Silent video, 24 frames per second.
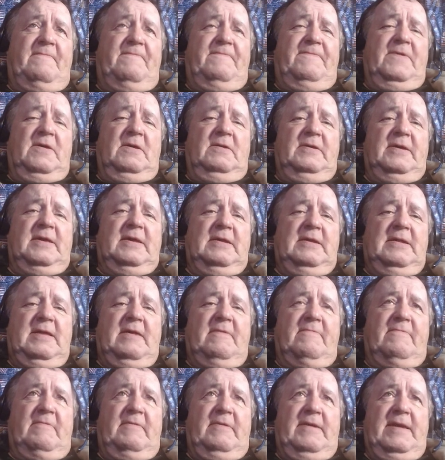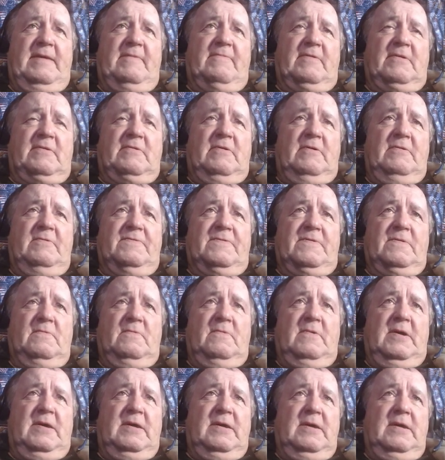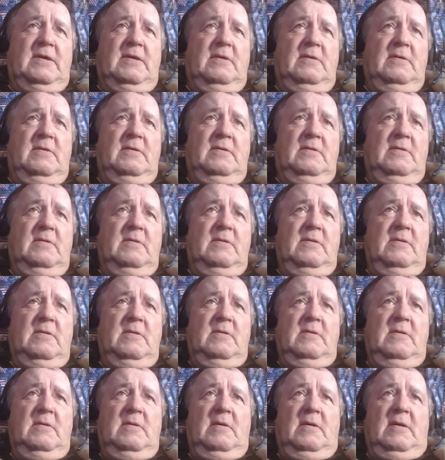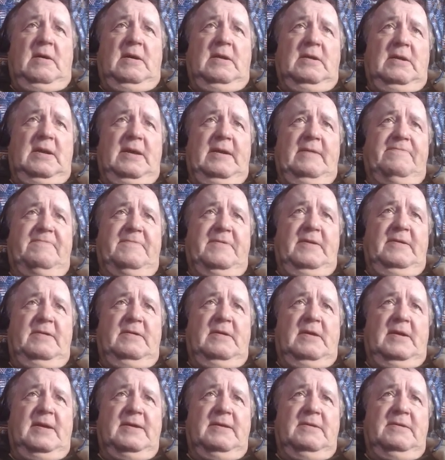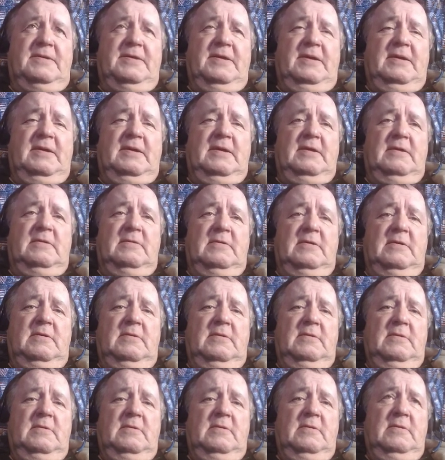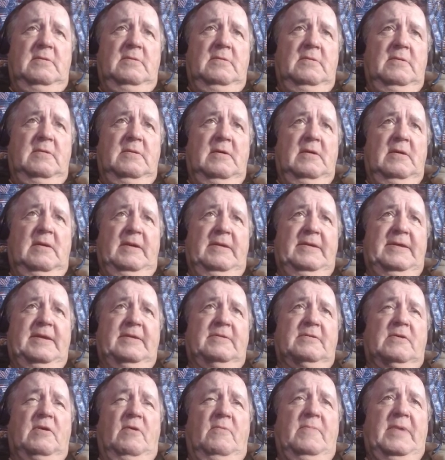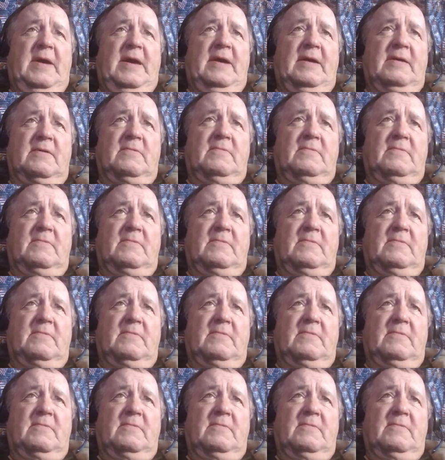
feeling never goes away. I left at 19. I did go back